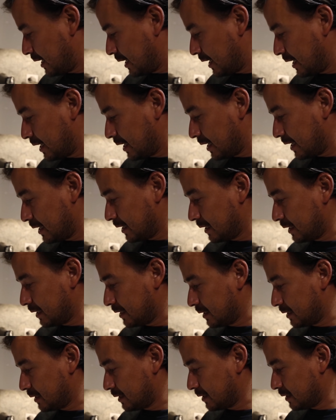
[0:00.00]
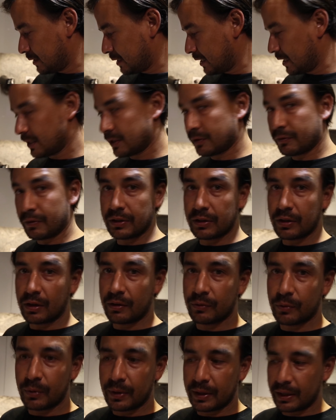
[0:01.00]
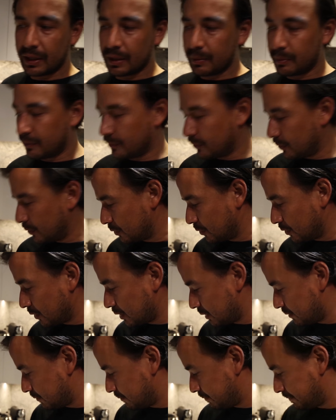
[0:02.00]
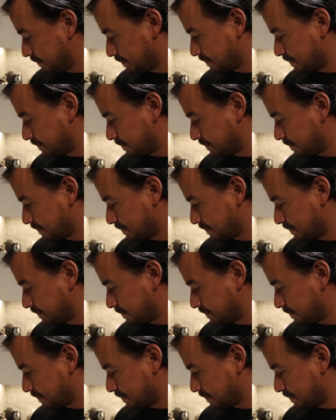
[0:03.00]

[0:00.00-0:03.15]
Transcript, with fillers: And yeah, just rinse it off quickly before you cook it.